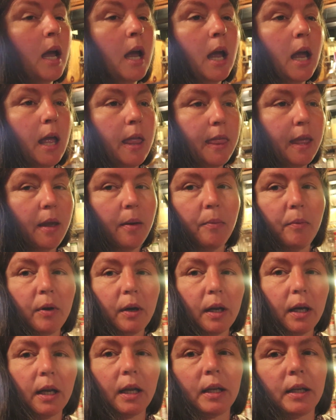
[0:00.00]
And then we're
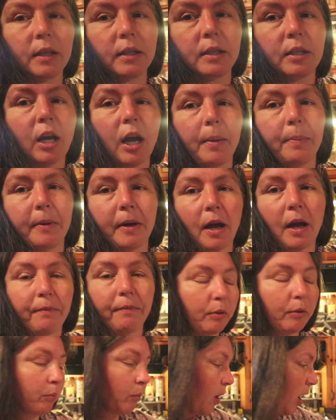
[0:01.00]
gonna top it off
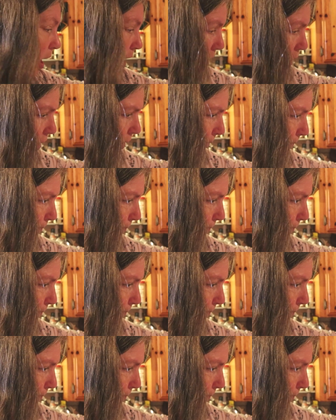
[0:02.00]
with water